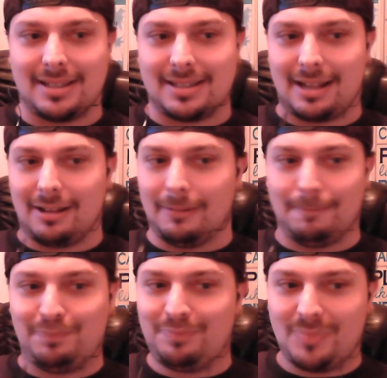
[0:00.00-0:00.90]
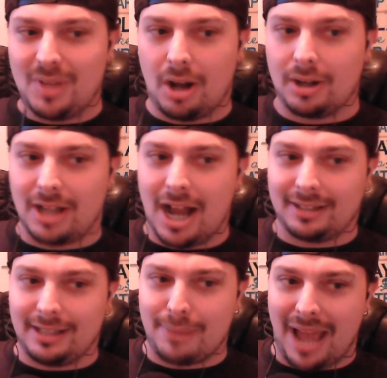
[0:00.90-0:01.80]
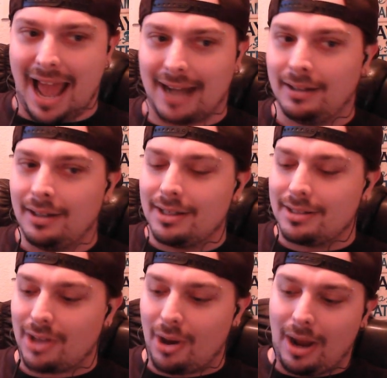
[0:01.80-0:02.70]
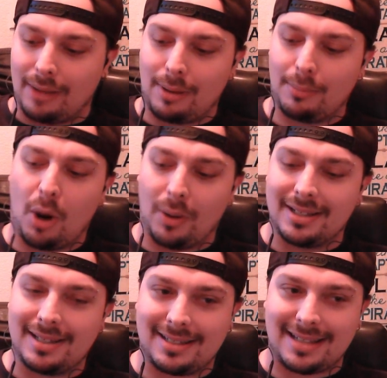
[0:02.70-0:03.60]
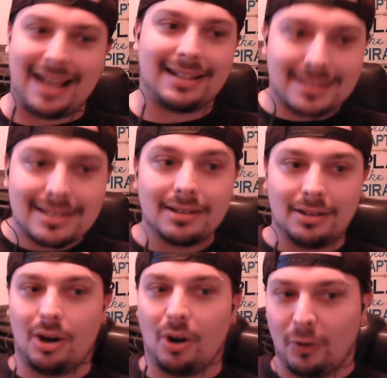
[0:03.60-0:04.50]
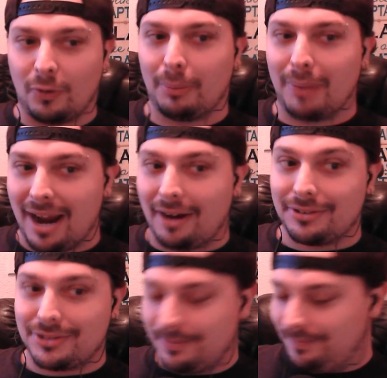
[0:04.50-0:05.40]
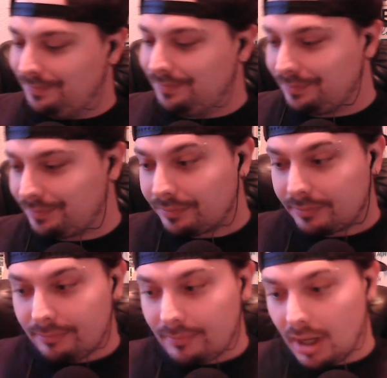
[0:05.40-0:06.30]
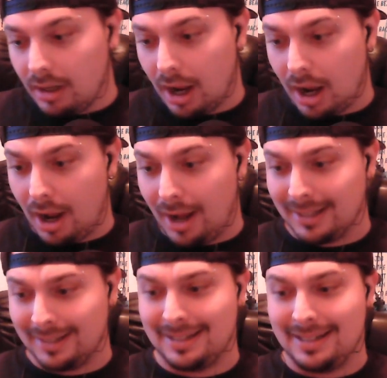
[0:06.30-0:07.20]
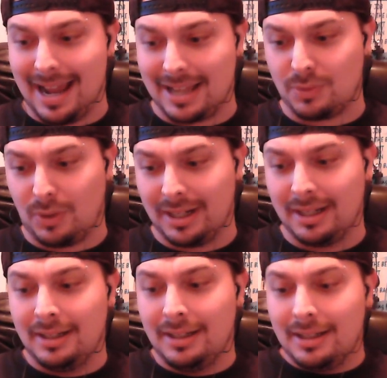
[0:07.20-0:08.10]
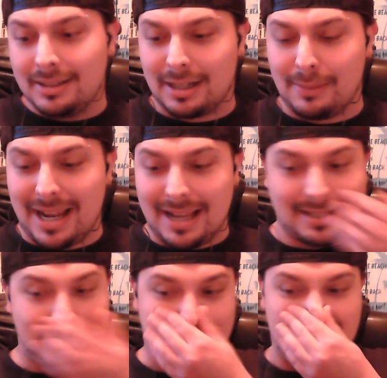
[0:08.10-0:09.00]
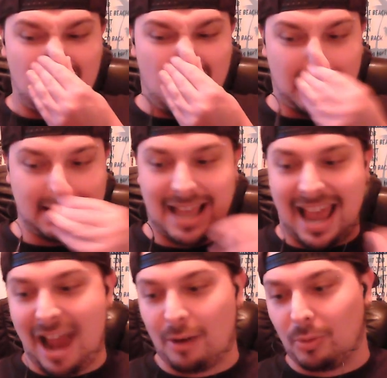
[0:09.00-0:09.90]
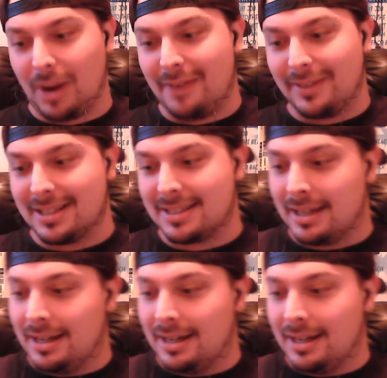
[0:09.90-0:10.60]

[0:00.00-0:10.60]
is still ungodly bad. So I'm going Saints over Bears. On to the next one. It's going to be Seahawks at Ravens.